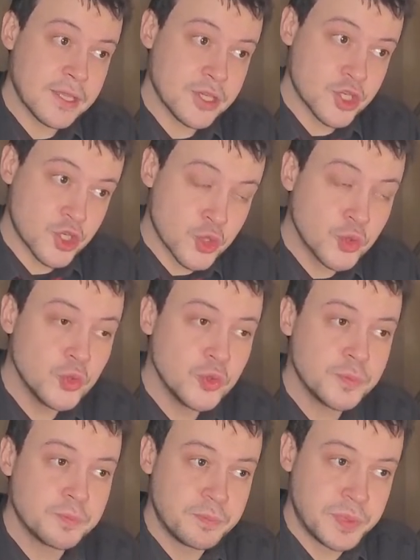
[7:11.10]
should
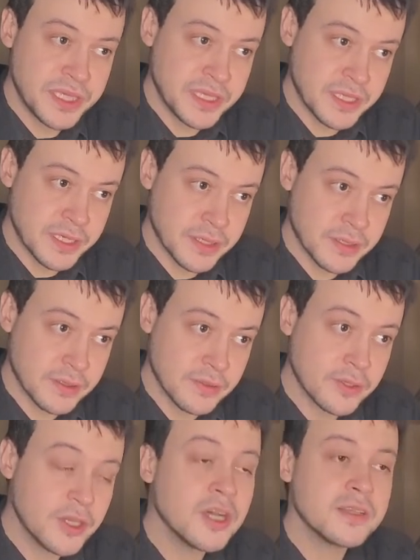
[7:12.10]
be
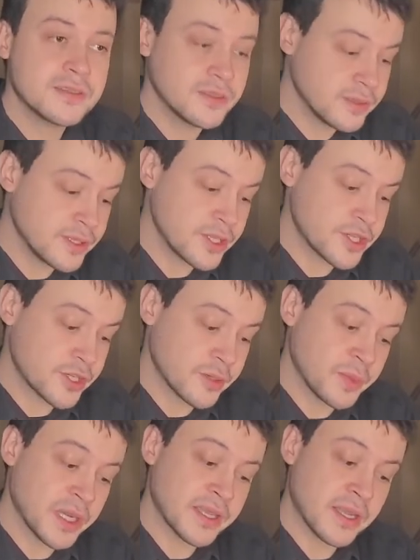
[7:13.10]
not conditioned
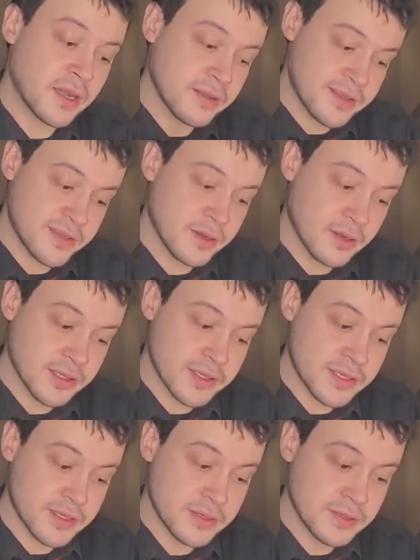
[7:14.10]
by our thoughts,